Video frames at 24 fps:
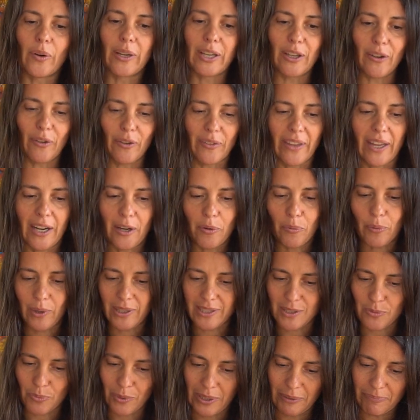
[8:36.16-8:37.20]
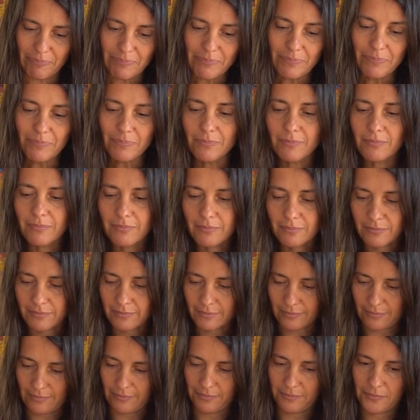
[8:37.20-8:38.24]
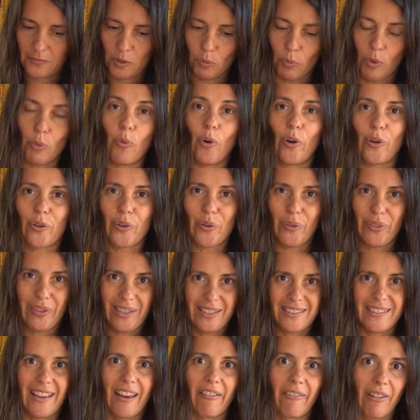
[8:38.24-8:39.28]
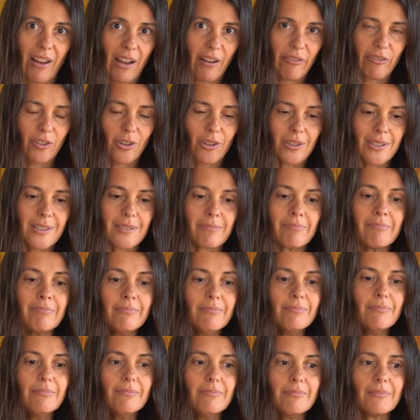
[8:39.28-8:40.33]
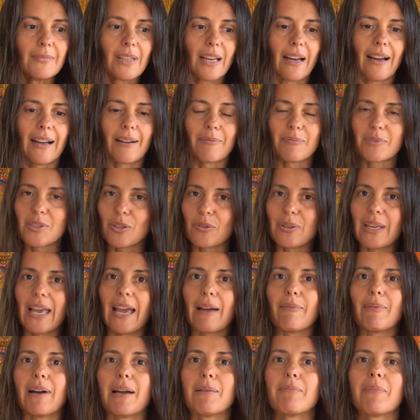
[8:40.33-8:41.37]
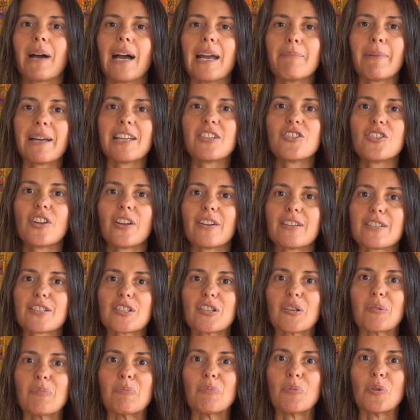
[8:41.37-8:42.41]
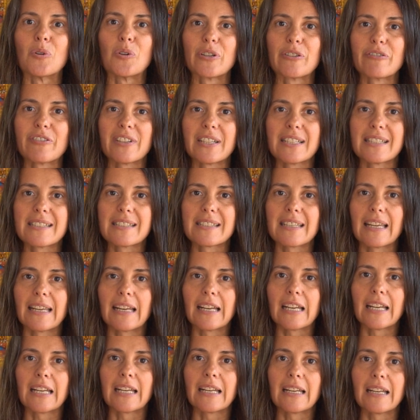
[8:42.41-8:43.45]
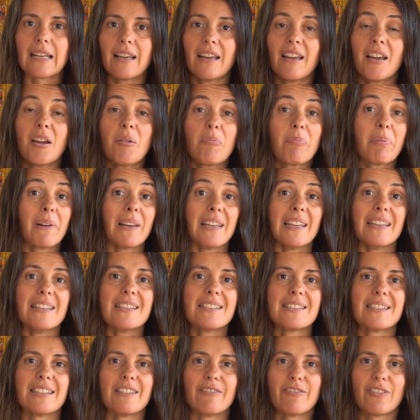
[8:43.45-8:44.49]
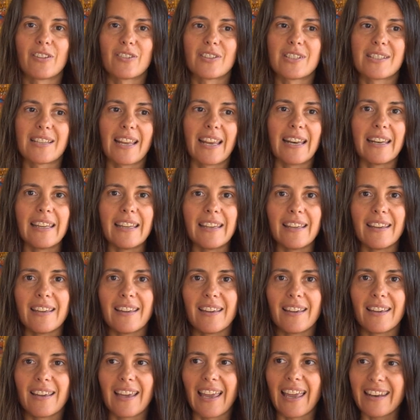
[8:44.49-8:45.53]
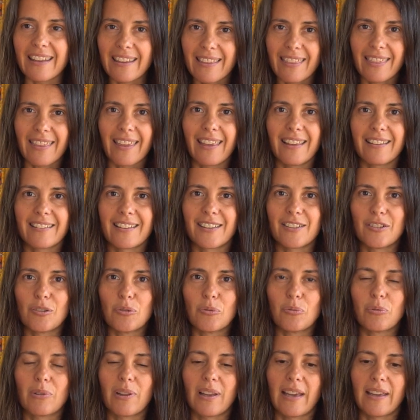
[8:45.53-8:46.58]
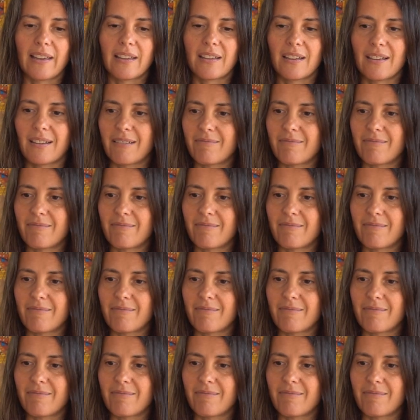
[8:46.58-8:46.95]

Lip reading: on there once we work on this area, of course. I might share some more of it, and please, if there is anything that you would like